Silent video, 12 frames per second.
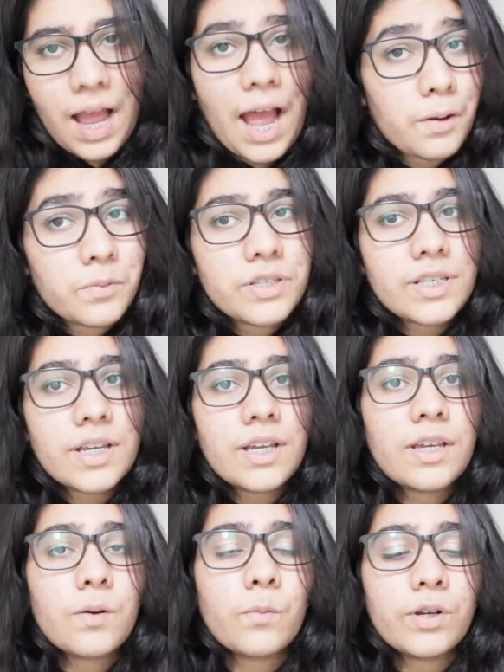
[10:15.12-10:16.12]
I would
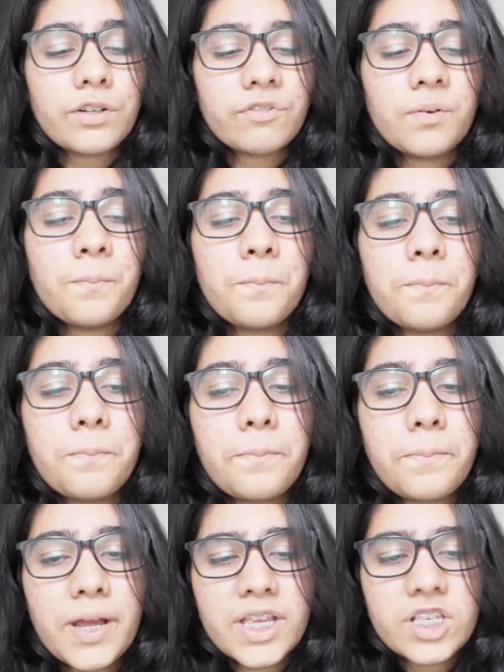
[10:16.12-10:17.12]
say, one of the
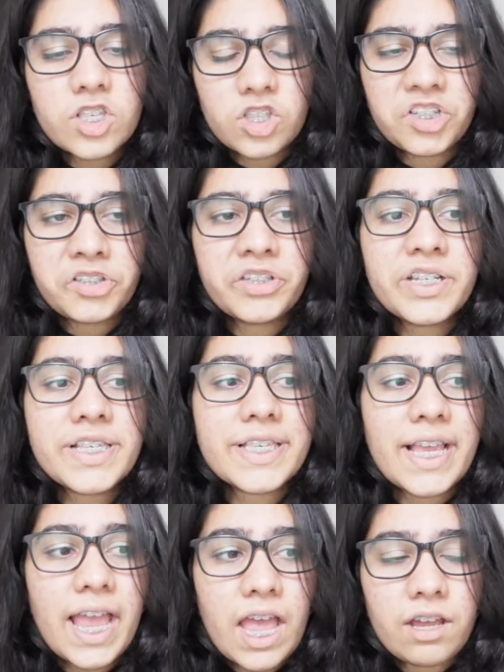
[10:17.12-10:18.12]
best
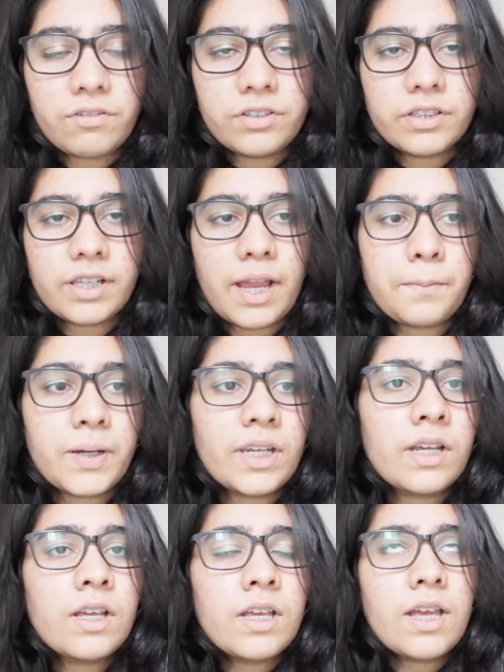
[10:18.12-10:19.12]
theories ever. I
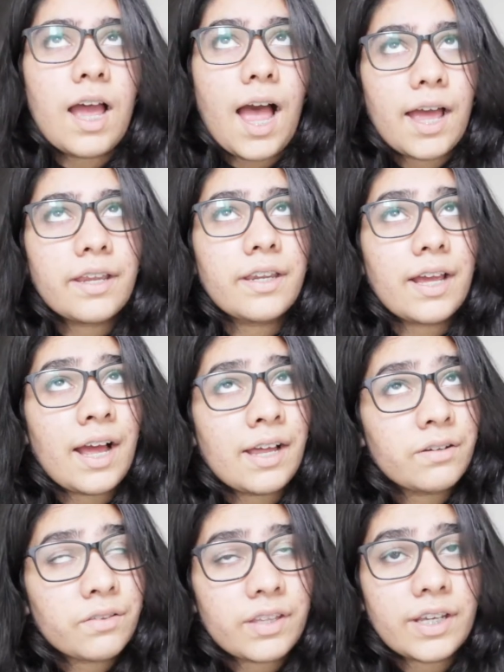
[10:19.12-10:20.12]
mean, I
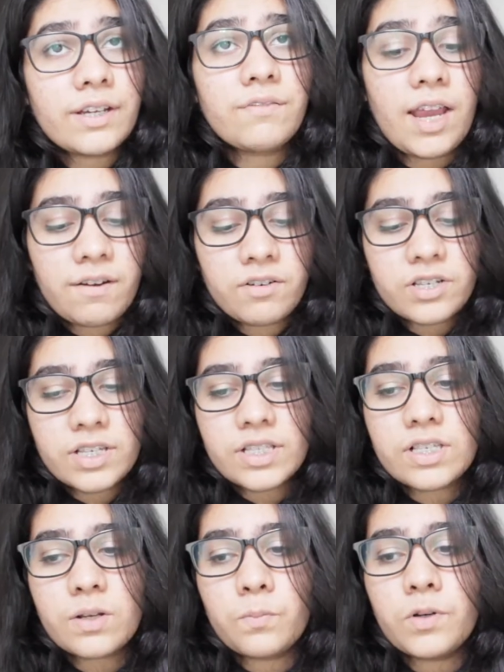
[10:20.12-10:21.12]
don't think I've ever
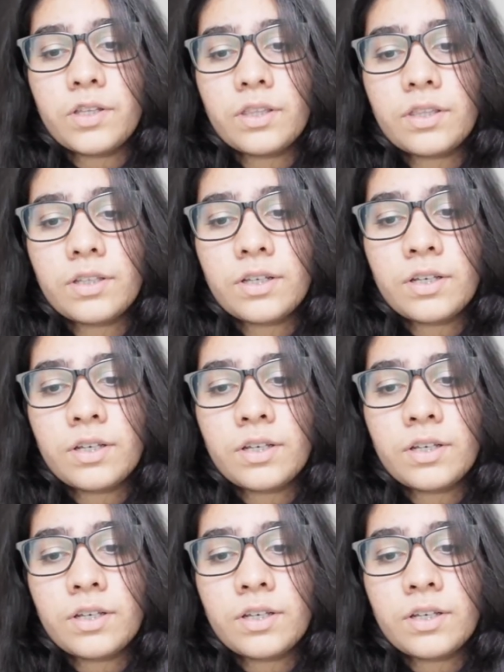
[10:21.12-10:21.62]
seen someone